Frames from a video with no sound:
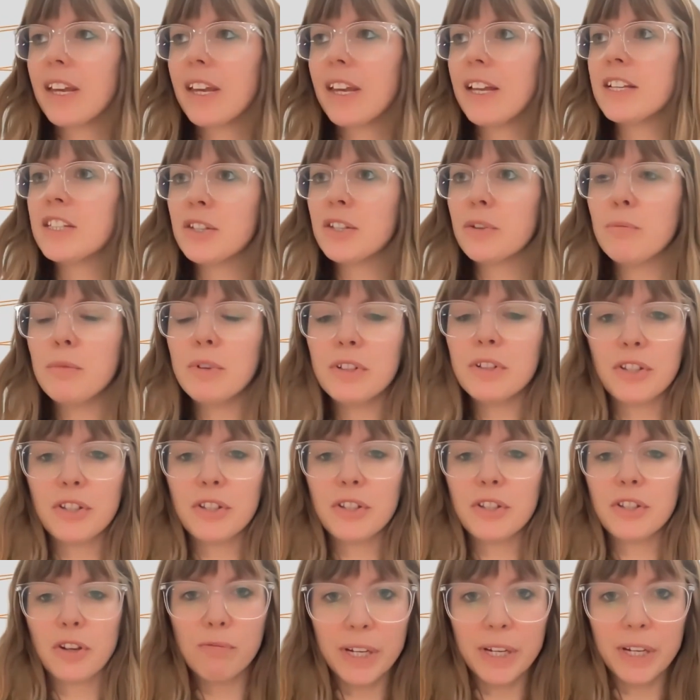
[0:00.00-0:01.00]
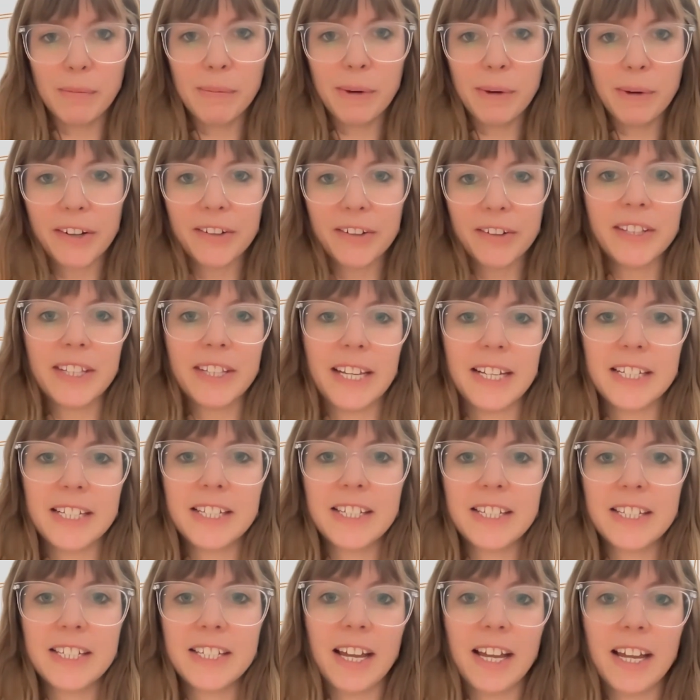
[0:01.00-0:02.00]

And someone told me about this,